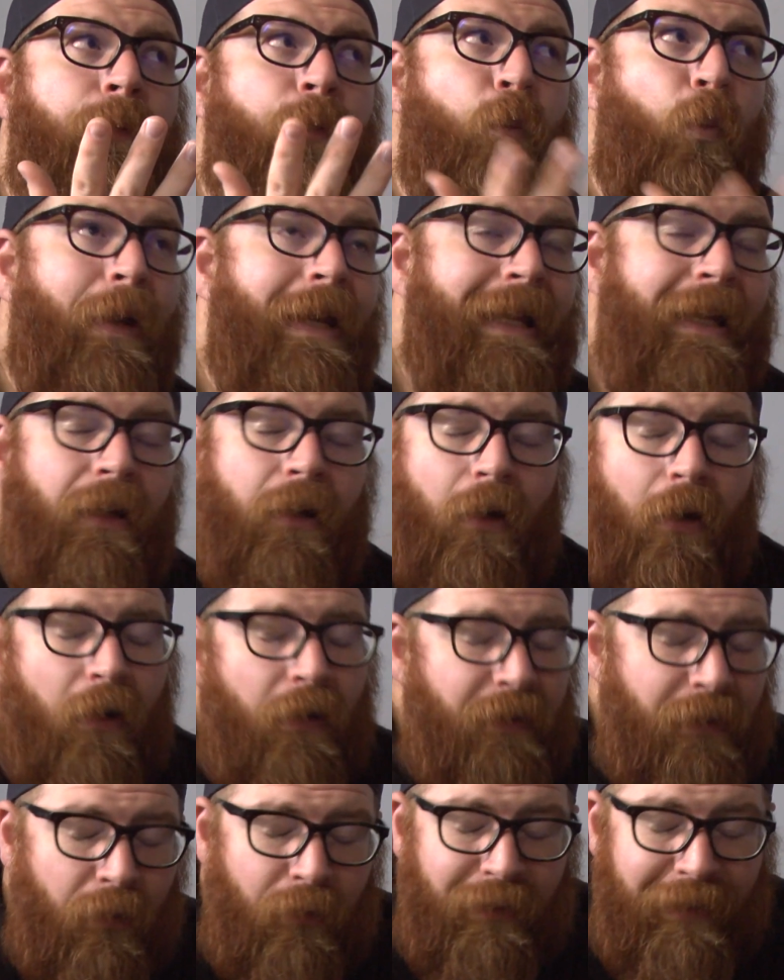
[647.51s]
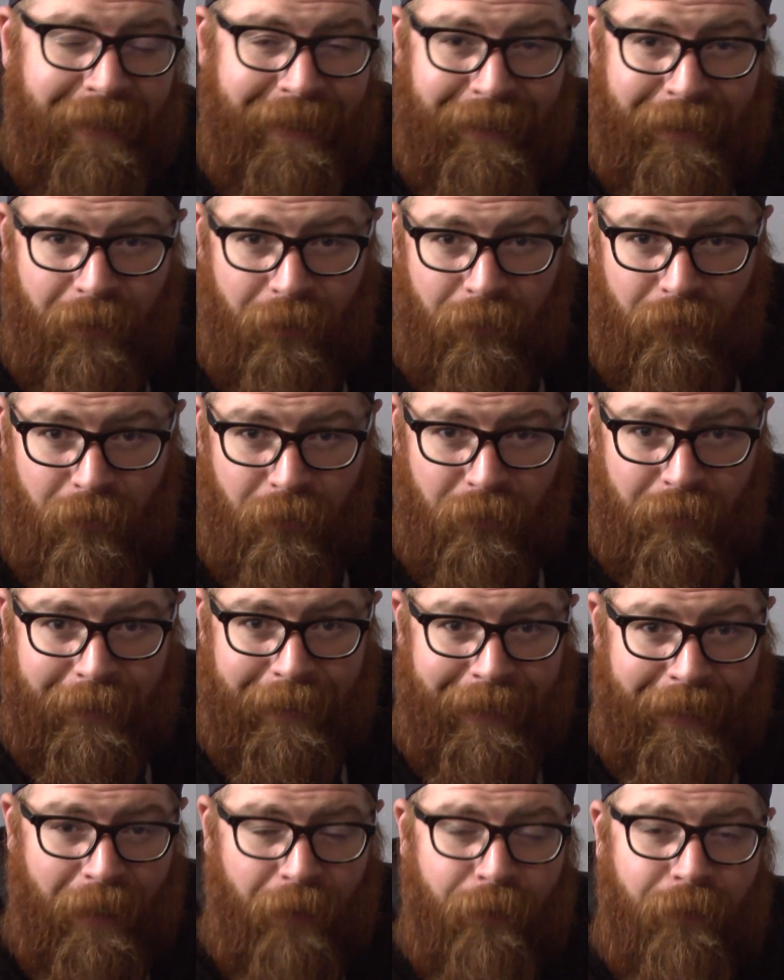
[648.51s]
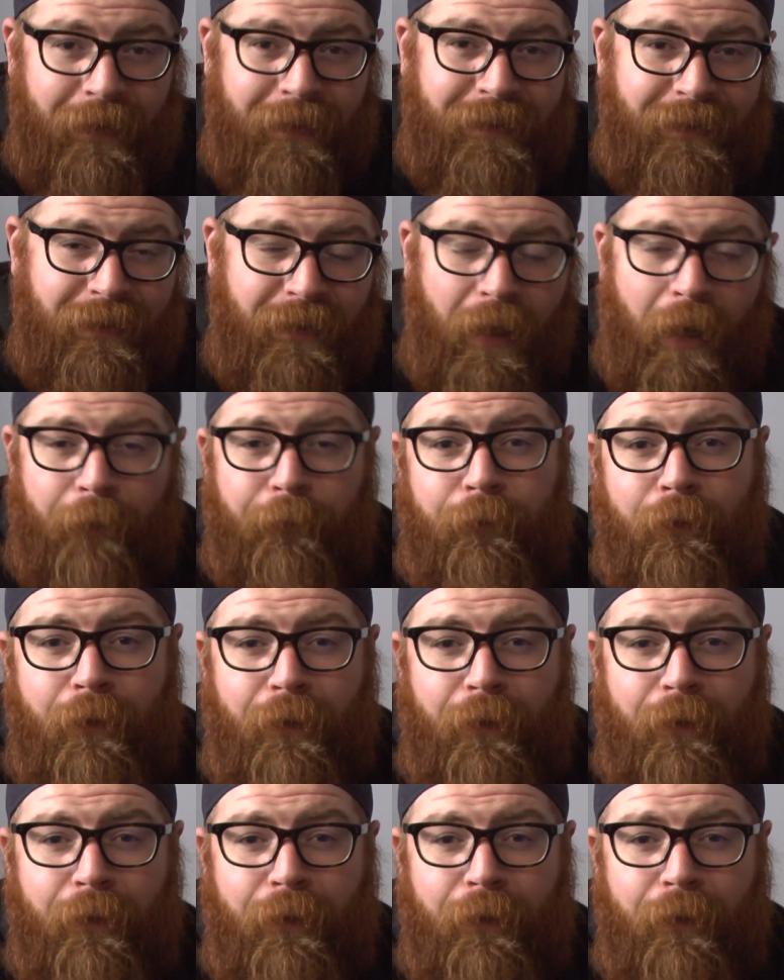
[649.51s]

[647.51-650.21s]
We can also take a look at the stuff